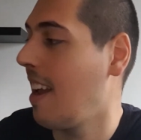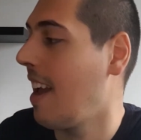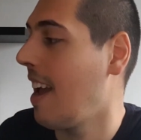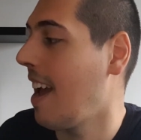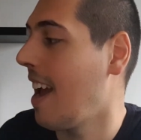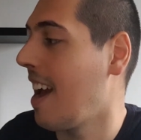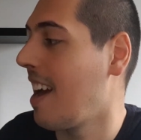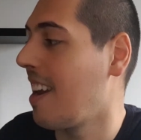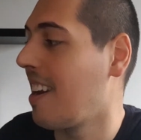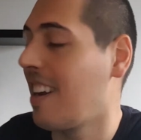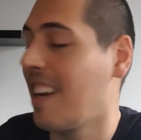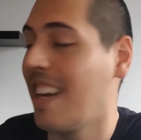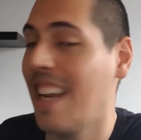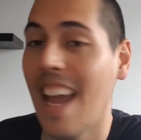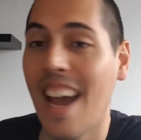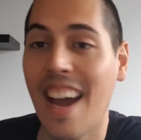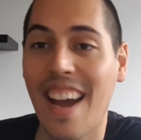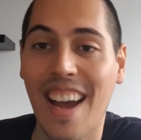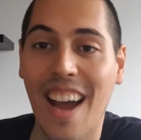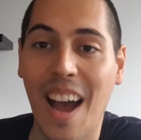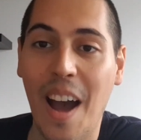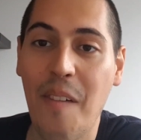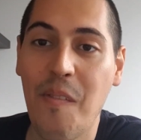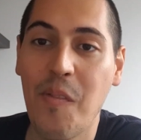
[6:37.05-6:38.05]
And
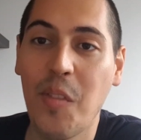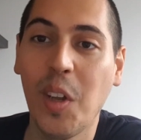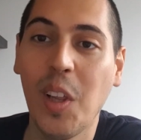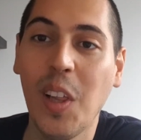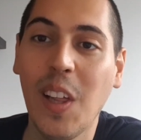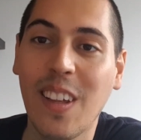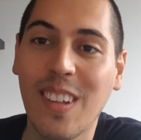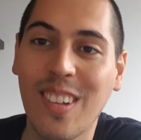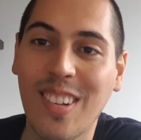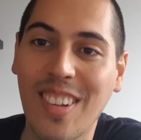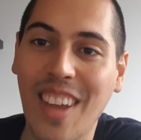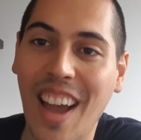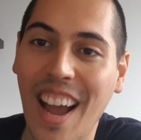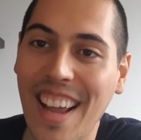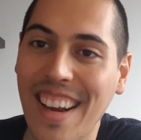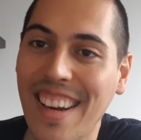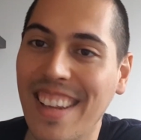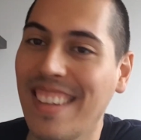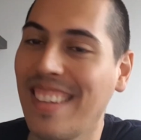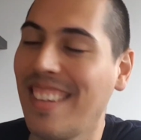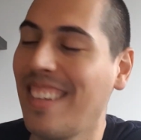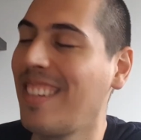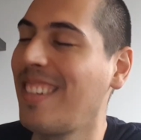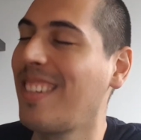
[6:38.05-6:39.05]
yeah, I'm really
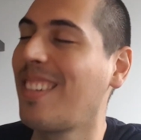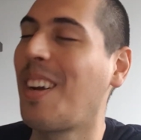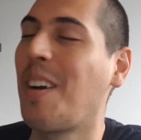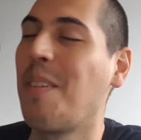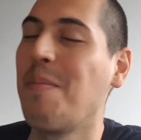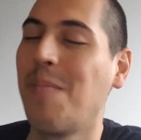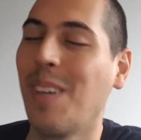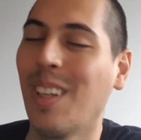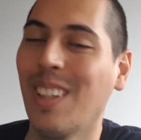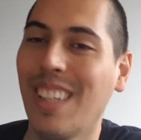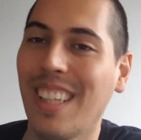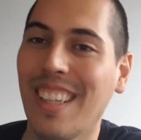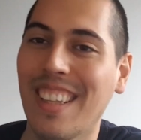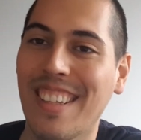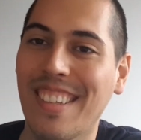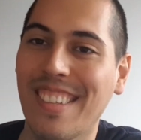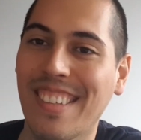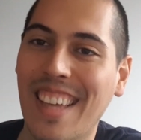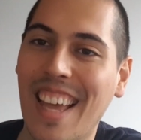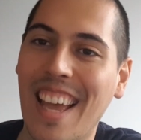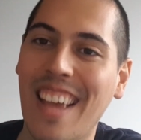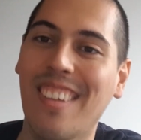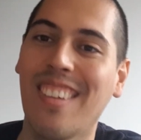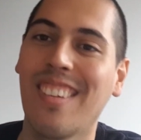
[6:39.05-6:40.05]
excited to start building this
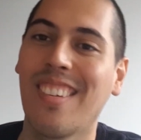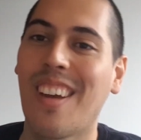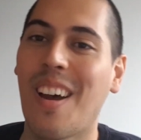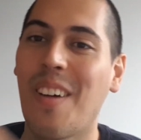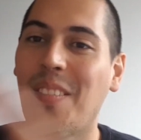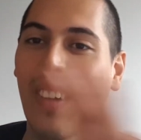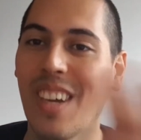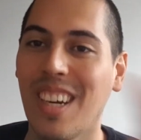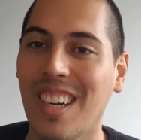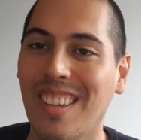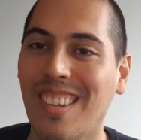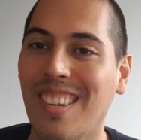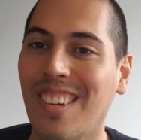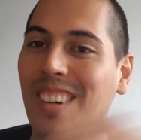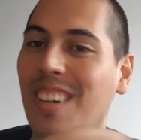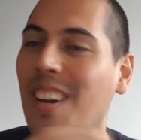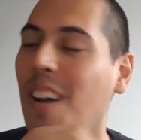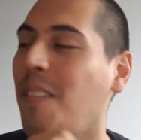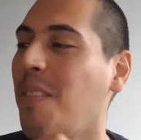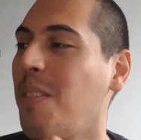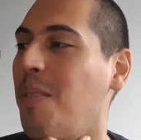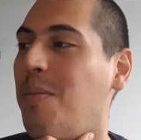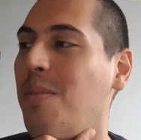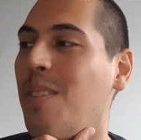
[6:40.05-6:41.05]
case, so I'm gonna turn
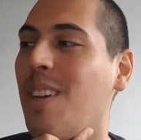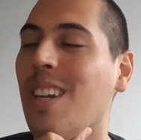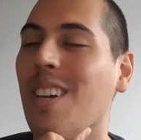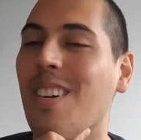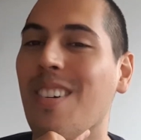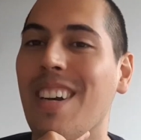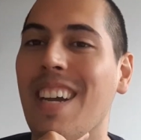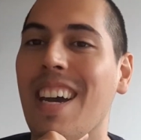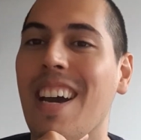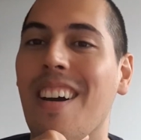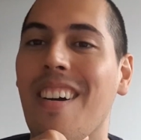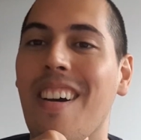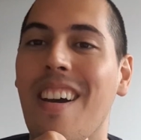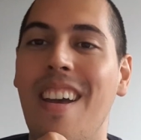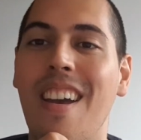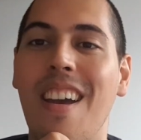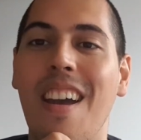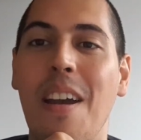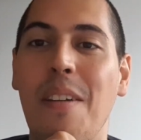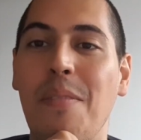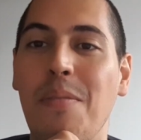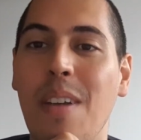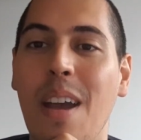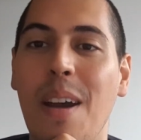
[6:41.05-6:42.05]
off the video now.
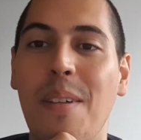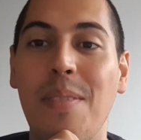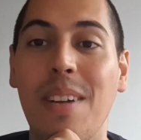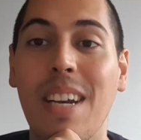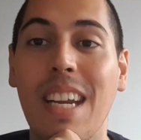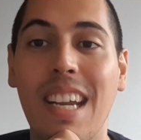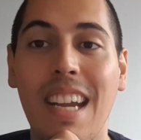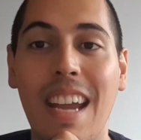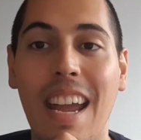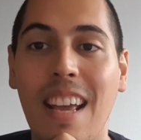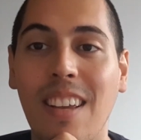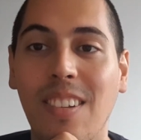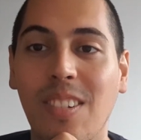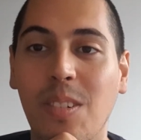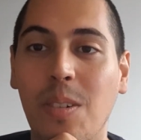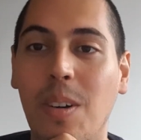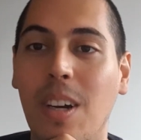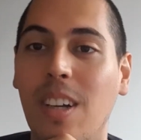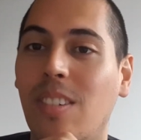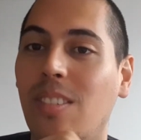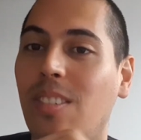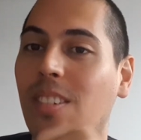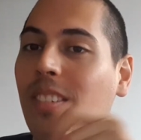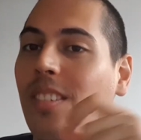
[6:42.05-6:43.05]
If you have any case
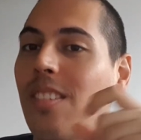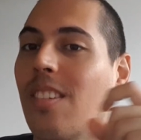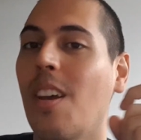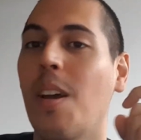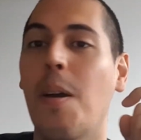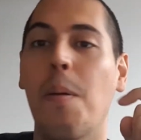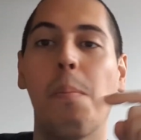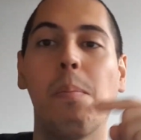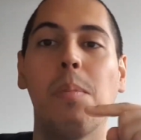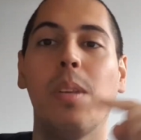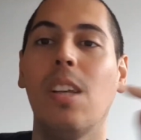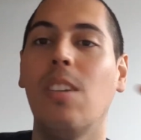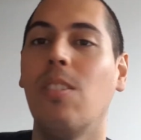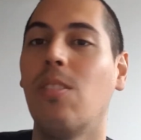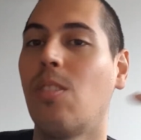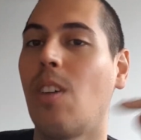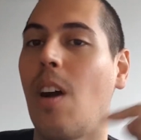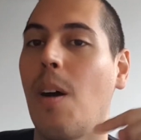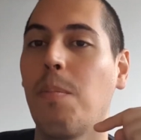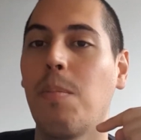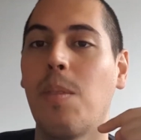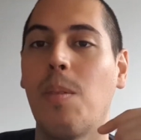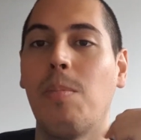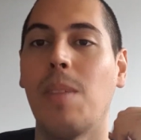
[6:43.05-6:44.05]
questions, please
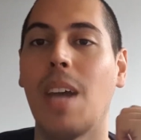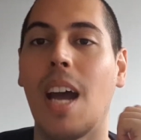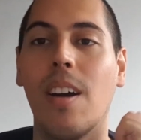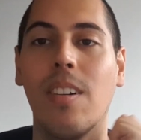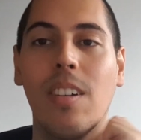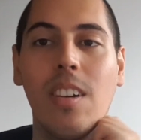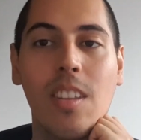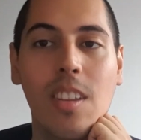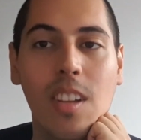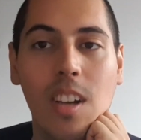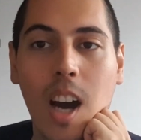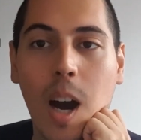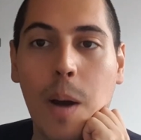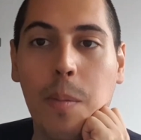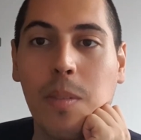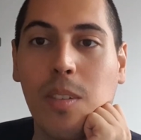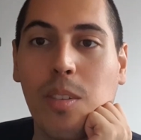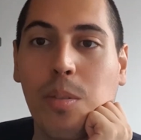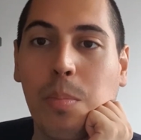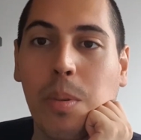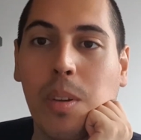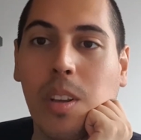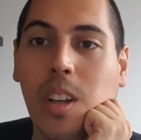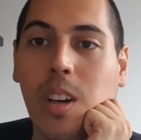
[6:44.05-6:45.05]
drop them down in the comments
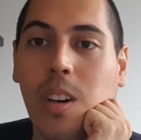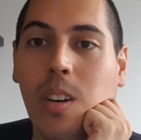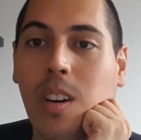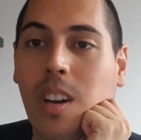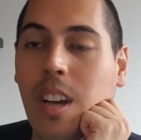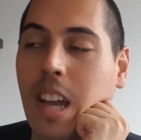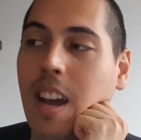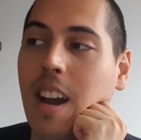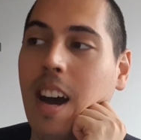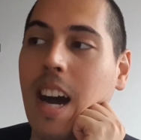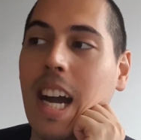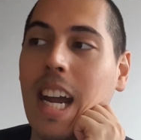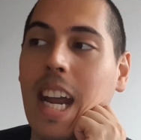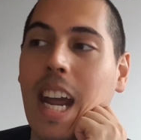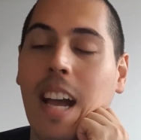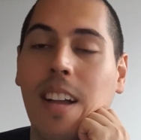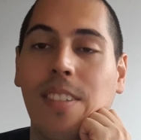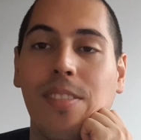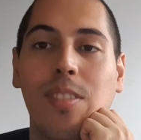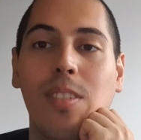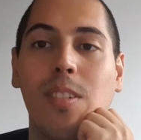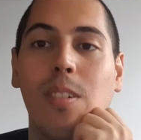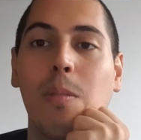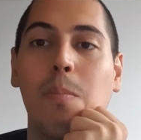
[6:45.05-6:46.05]
below. I
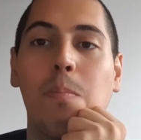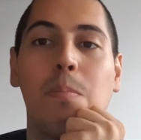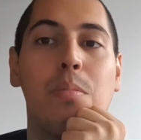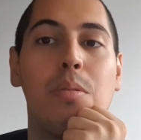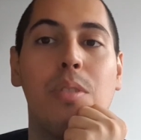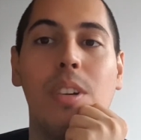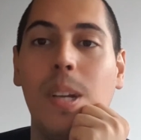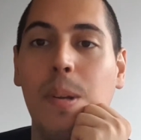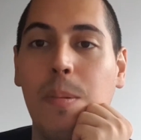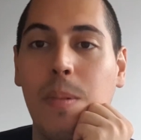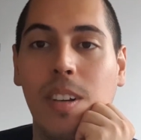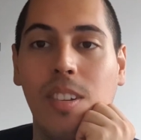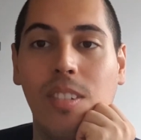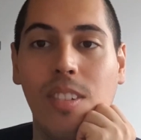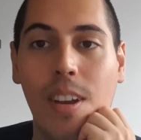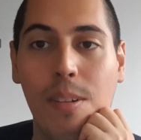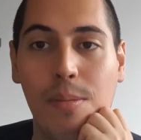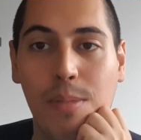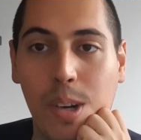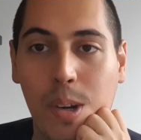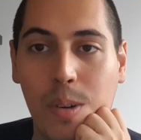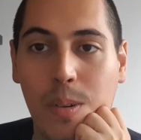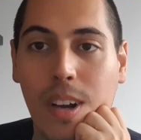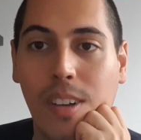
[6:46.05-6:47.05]
answer pretty much
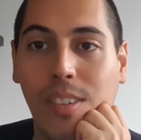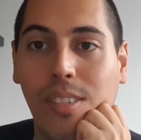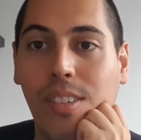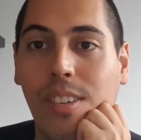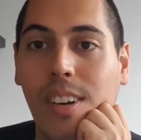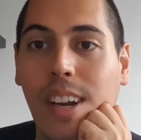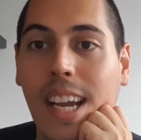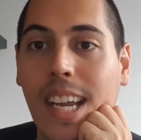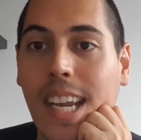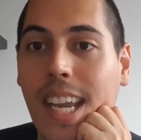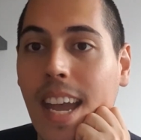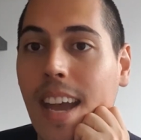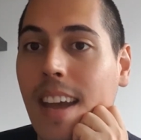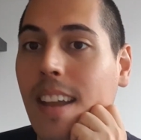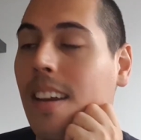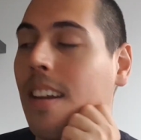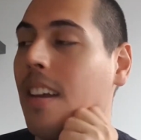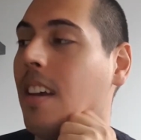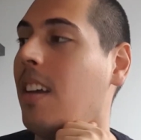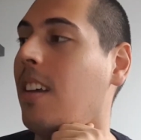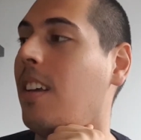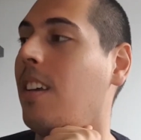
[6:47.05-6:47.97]
every question I get.